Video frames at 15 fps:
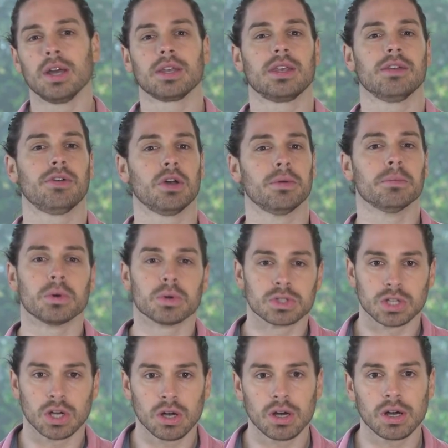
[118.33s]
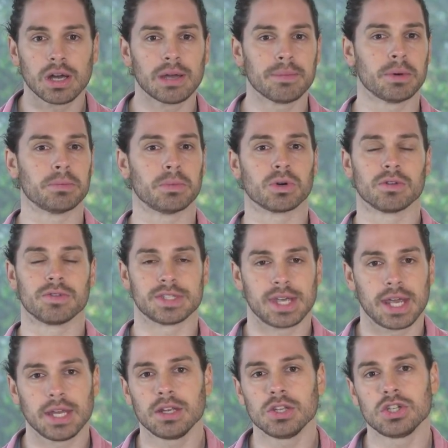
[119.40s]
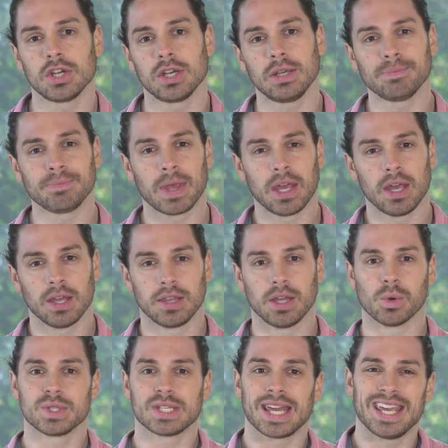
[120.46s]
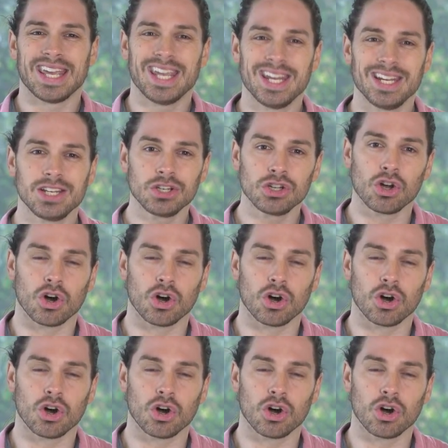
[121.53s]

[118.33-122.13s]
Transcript: give her more time or more of his energy. There was a hidden